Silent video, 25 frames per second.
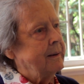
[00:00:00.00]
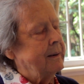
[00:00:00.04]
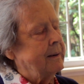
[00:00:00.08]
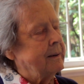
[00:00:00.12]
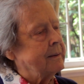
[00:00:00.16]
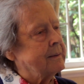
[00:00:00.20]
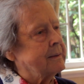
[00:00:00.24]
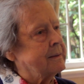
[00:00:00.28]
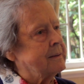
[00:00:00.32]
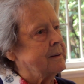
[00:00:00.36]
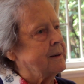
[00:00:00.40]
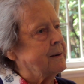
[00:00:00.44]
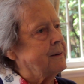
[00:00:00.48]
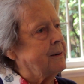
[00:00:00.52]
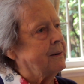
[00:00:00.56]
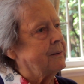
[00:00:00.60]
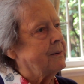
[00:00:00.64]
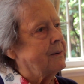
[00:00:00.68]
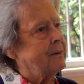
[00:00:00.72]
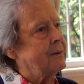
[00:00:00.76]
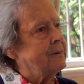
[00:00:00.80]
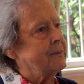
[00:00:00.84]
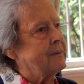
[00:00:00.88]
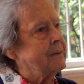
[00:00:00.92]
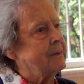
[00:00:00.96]
I
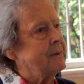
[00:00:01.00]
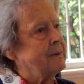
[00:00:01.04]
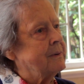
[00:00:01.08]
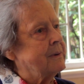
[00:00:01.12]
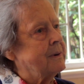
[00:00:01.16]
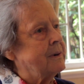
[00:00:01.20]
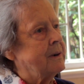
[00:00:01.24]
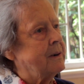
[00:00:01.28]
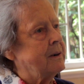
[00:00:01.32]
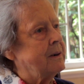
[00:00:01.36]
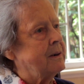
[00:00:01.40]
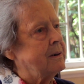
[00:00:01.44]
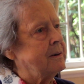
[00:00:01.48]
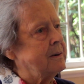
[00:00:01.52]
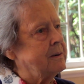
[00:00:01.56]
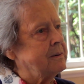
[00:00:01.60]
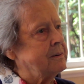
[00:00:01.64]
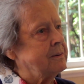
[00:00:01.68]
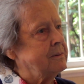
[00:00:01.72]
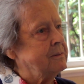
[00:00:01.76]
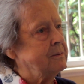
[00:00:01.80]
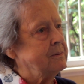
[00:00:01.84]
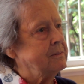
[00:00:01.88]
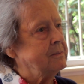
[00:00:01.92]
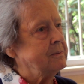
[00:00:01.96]
think on the
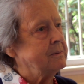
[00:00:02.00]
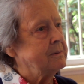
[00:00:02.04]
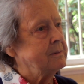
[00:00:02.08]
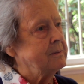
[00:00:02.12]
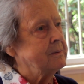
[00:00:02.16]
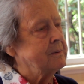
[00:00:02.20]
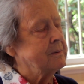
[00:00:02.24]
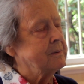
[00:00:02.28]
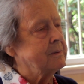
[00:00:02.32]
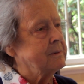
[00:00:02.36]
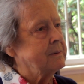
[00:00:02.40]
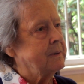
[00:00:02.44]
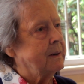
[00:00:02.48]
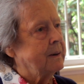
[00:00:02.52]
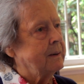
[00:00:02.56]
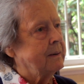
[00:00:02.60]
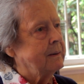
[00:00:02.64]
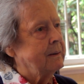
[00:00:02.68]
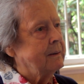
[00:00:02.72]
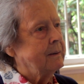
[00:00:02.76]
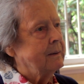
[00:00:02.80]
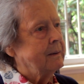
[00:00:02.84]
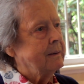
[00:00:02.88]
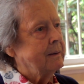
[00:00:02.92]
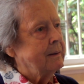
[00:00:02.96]
whole,
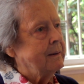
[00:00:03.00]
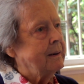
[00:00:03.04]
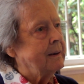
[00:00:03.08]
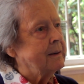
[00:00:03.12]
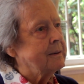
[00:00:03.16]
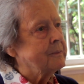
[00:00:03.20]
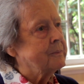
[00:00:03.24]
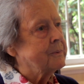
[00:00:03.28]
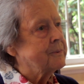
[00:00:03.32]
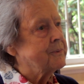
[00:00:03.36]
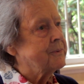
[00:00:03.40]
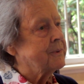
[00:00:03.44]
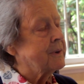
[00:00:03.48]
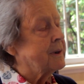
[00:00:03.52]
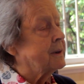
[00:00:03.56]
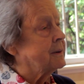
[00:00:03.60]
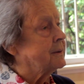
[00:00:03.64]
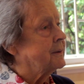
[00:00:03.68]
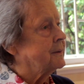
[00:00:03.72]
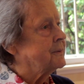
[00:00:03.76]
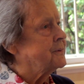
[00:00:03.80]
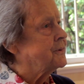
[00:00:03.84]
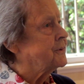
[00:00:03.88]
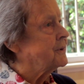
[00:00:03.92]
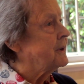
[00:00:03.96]
I would
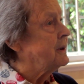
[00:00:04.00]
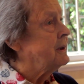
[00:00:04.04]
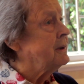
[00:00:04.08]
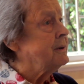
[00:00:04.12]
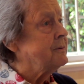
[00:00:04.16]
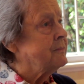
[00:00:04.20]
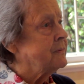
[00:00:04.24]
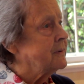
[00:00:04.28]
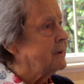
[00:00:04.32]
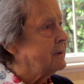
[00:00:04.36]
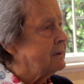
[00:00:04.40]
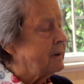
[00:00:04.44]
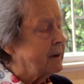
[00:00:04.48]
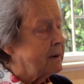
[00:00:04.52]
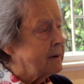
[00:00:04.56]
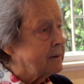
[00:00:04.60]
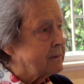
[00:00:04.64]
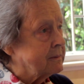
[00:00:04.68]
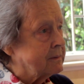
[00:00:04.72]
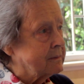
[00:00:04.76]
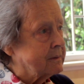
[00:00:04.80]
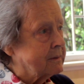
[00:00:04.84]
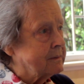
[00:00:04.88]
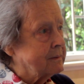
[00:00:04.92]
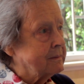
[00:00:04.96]
say it's evened
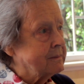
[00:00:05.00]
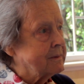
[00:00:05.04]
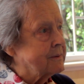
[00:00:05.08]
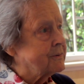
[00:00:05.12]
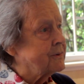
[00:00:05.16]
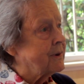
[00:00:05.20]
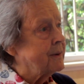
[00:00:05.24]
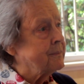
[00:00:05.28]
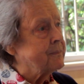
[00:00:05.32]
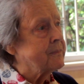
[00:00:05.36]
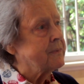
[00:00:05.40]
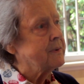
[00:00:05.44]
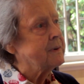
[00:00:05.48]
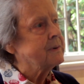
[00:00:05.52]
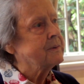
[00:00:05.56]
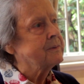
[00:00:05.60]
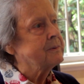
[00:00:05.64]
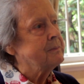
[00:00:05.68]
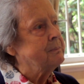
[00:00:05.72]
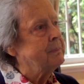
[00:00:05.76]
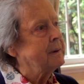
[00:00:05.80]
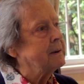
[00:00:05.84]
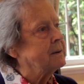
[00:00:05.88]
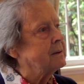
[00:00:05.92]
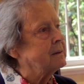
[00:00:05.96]
out. Some
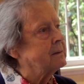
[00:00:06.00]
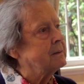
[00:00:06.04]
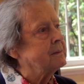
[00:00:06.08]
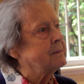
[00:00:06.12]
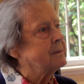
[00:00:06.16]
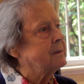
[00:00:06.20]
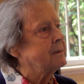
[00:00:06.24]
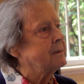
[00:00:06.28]
things are better,